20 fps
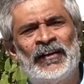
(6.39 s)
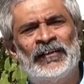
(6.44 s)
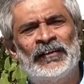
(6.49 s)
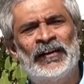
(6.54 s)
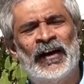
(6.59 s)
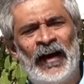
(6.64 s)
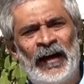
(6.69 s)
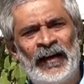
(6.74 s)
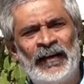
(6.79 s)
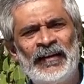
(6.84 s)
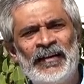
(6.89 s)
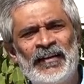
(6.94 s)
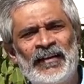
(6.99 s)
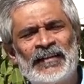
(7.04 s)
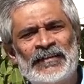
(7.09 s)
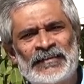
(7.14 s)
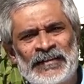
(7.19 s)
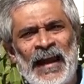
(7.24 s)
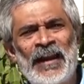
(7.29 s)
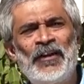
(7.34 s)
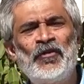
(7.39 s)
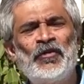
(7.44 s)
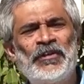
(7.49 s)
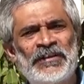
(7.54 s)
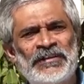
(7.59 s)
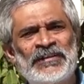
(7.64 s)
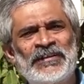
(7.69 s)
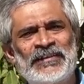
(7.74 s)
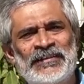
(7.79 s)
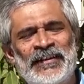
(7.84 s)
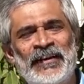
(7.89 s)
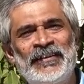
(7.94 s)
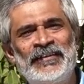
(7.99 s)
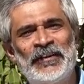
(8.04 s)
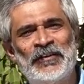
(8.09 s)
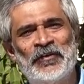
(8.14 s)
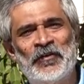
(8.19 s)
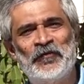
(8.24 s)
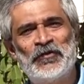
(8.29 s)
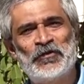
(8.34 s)
The earlier Sandalwood Research
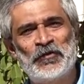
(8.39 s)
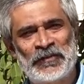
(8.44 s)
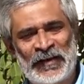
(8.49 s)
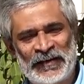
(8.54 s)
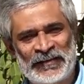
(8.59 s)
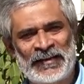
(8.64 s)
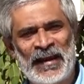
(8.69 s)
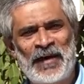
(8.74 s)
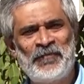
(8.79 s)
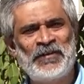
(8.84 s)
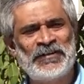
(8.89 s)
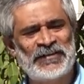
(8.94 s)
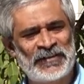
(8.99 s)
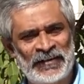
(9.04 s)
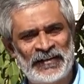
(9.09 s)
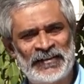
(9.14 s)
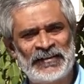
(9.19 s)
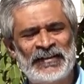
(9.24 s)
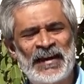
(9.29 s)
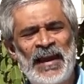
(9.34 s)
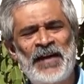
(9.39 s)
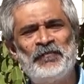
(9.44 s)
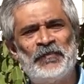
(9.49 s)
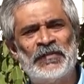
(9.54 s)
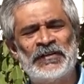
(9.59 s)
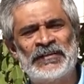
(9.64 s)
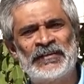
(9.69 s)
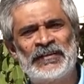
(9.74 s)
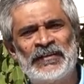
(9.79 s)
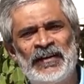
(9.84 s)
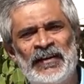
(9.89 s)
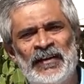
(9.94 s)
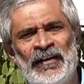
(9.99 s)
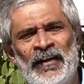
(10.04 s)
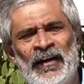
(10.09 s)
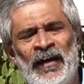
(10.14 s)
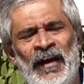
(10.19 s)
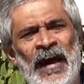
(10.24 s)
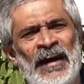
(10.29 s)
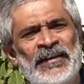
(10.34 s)
Center, which was established in this campus,
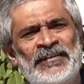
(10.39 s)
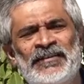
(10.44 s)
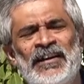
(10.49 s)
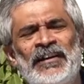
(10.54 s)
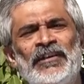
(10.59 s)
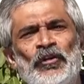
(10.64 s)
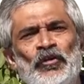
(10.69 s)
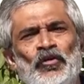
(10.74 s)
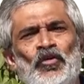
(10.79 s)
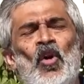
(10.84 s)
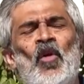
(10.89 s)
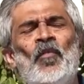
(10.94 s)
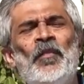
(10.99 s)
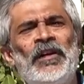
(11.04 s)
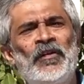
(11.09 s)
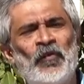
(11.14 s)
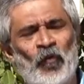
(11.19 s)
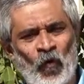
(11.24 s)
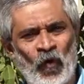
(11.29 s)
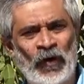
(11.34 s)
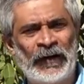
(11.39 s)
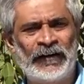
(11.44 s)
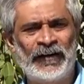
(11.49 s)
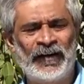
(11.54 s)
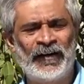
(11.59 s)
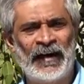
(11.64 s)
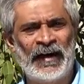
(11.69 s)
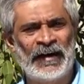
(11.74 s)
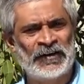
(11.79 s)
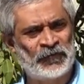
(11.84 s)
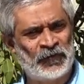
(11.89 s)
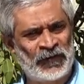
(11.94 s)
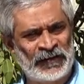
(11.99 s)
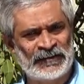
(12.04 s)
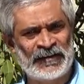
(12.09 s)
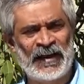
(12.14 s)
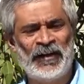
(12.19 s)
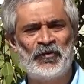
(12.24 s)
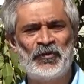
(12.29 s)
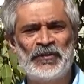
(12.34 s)
has done yeoman work as far
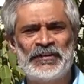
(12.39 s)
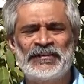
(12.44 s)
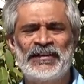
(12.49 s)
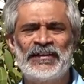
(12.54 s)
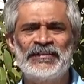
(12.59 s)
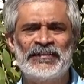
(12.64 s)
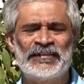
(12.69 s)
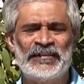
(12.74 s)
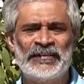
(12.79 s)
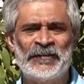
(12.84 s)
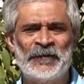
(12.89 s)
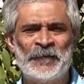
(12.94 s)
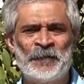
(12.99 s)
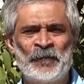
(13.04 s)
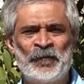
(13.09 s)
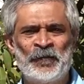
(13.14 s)
as sandalwood is concerned.